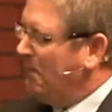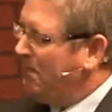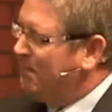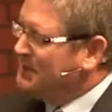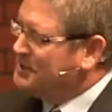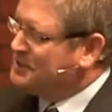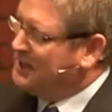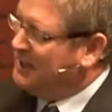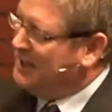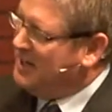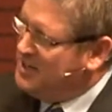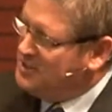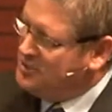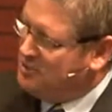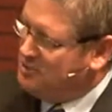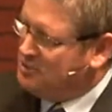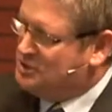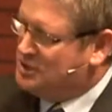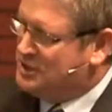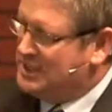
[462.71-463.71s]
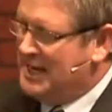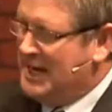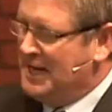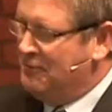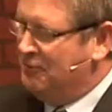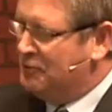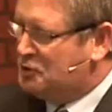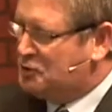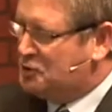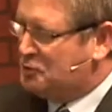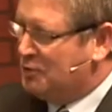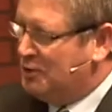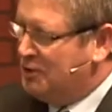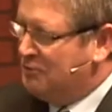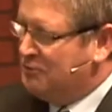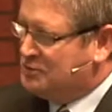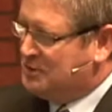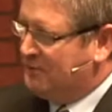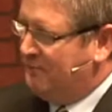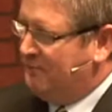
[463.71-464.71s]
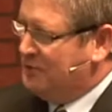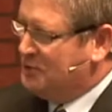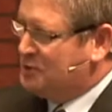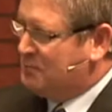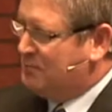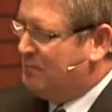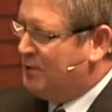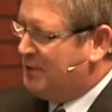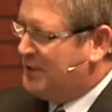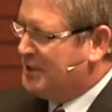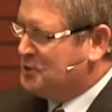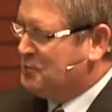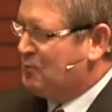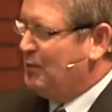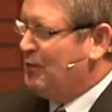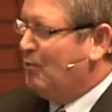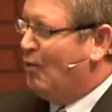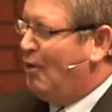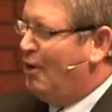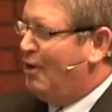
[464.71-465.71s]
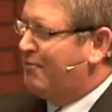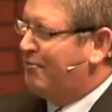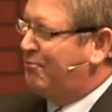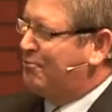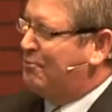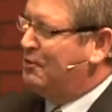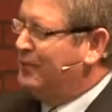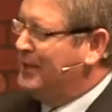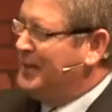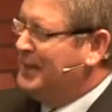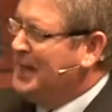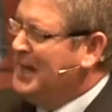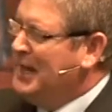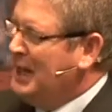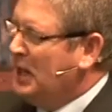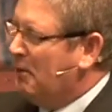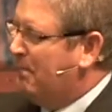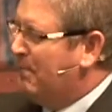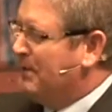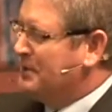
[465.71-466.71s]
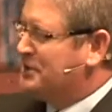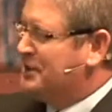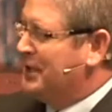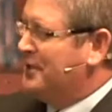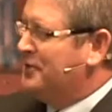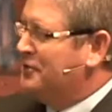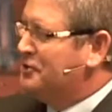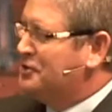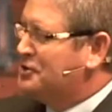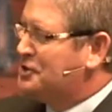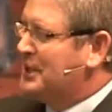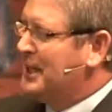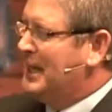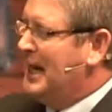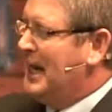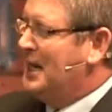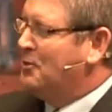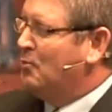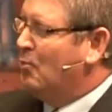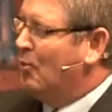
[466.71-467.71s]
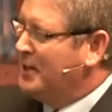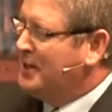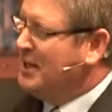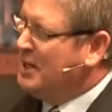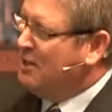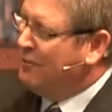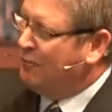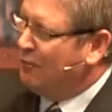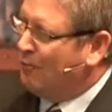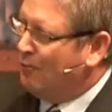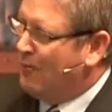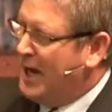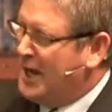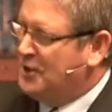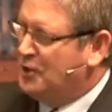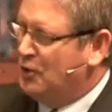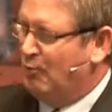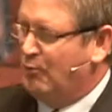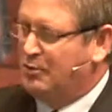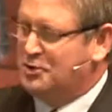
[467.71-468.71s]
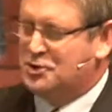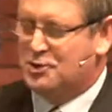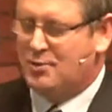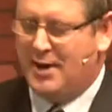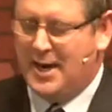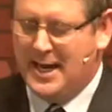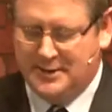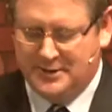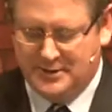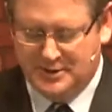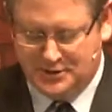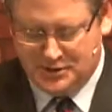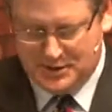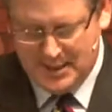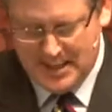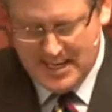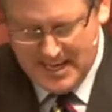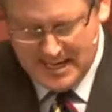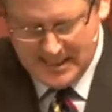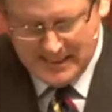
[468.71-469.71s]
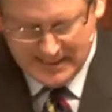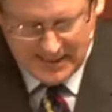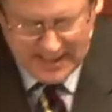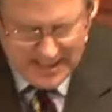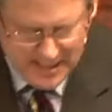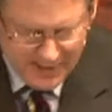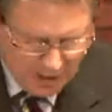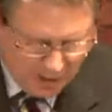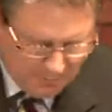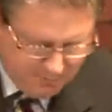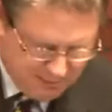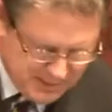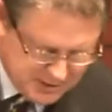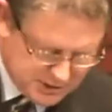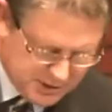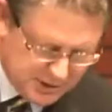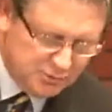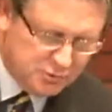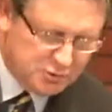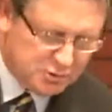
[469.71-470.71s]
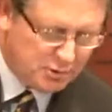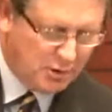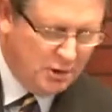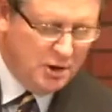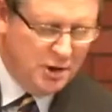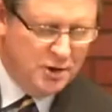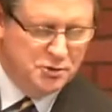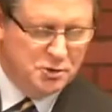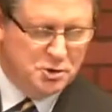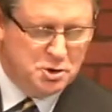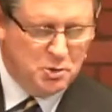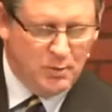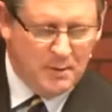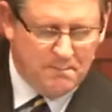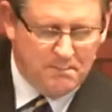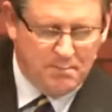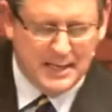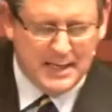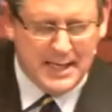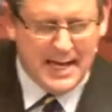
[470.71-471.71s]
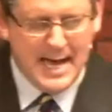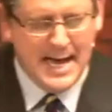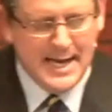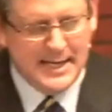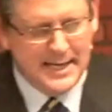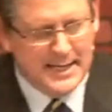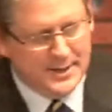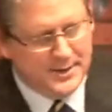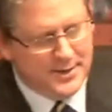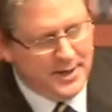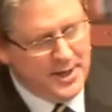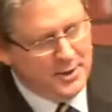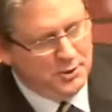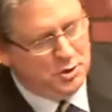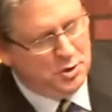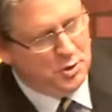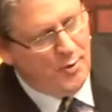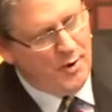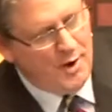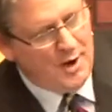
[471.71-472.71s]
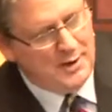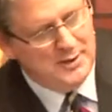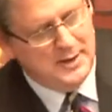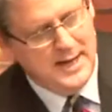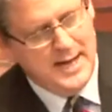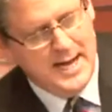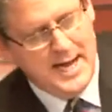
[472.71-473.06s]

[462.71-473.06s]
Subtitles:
Help us to understand the truths of this book as we walk through it. Help us to understand what the writer was trying to say, and help us in turn to apply it to our